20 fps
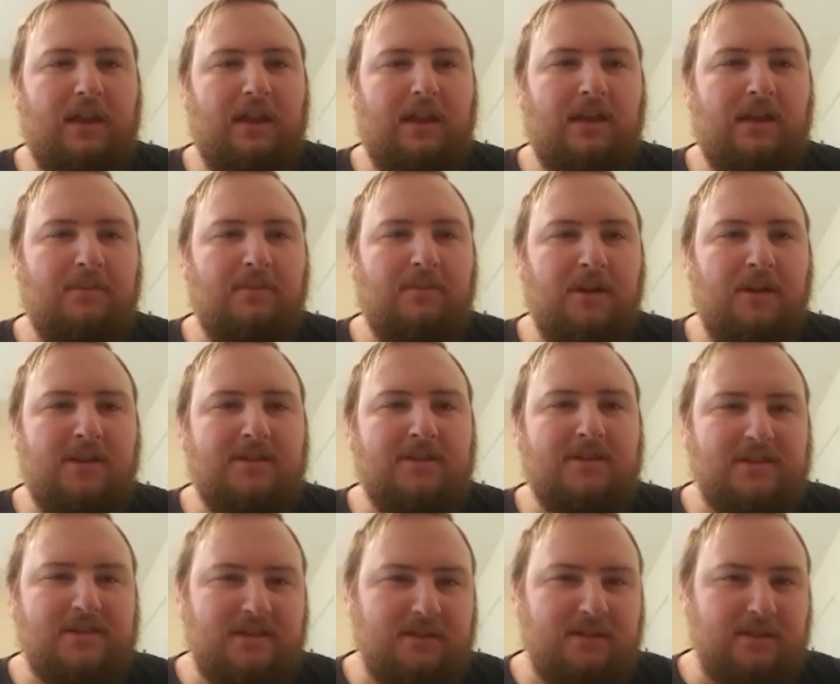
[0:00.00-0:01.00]
8
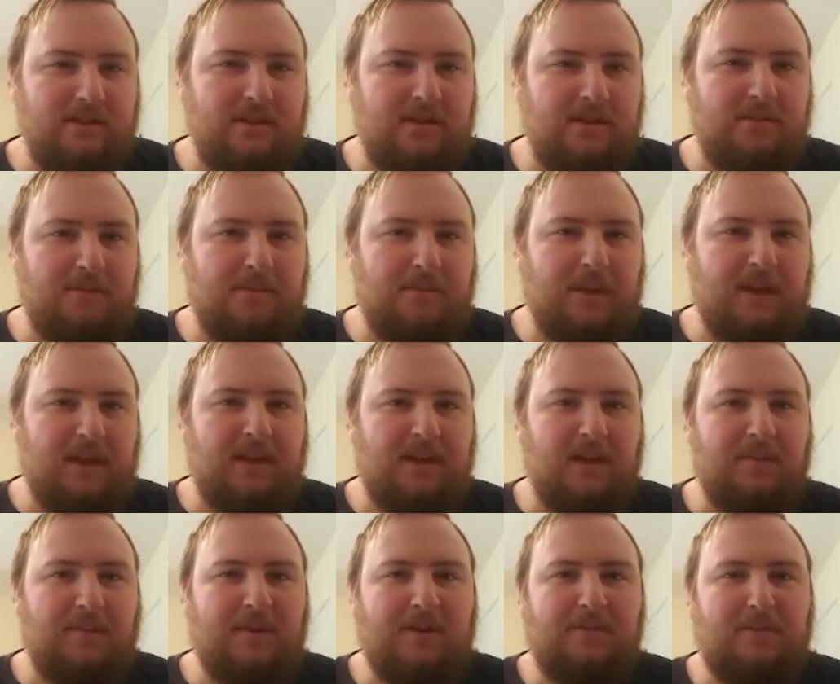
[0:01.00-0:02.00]
months into the
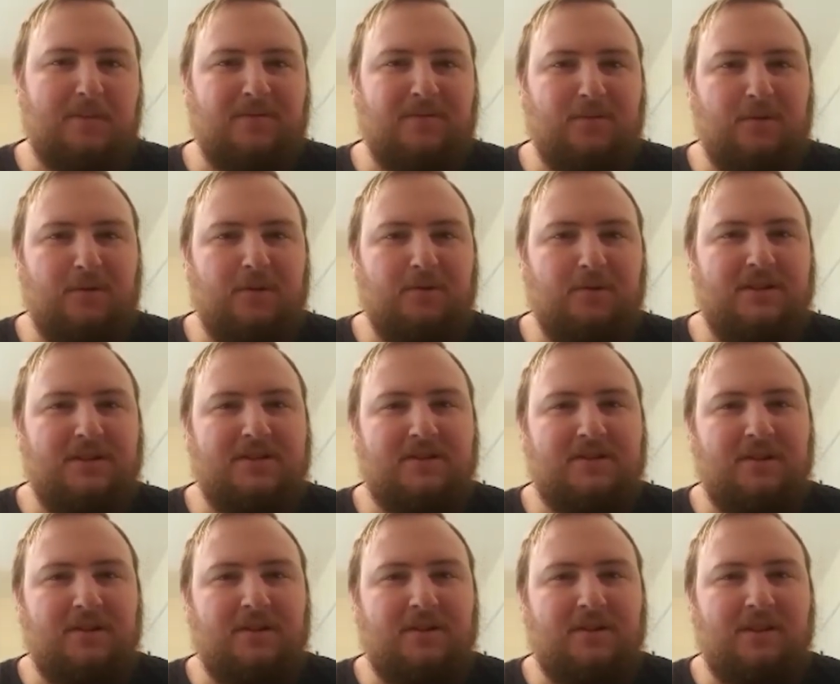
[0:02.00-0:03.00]
pandemic before we
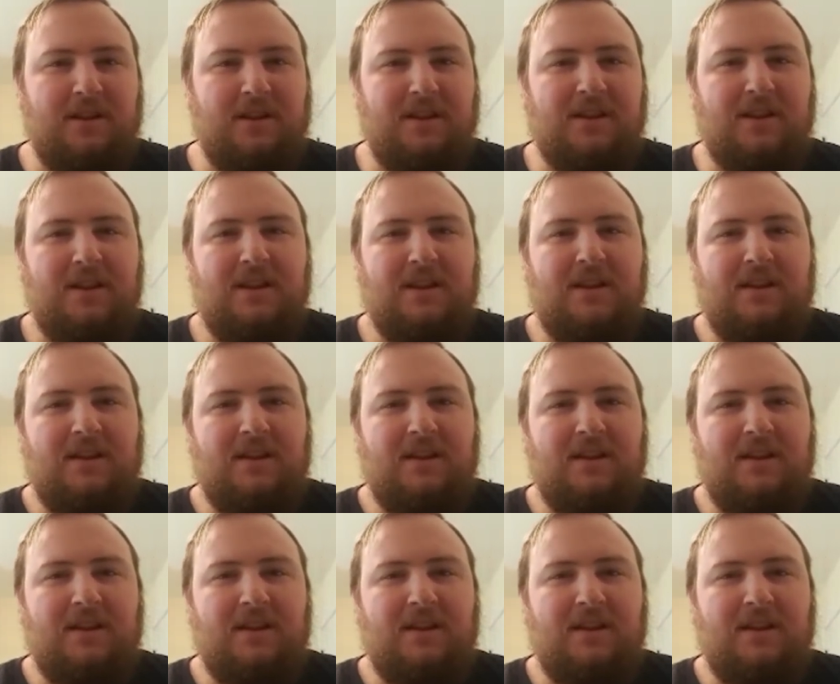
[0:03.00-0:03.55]
started like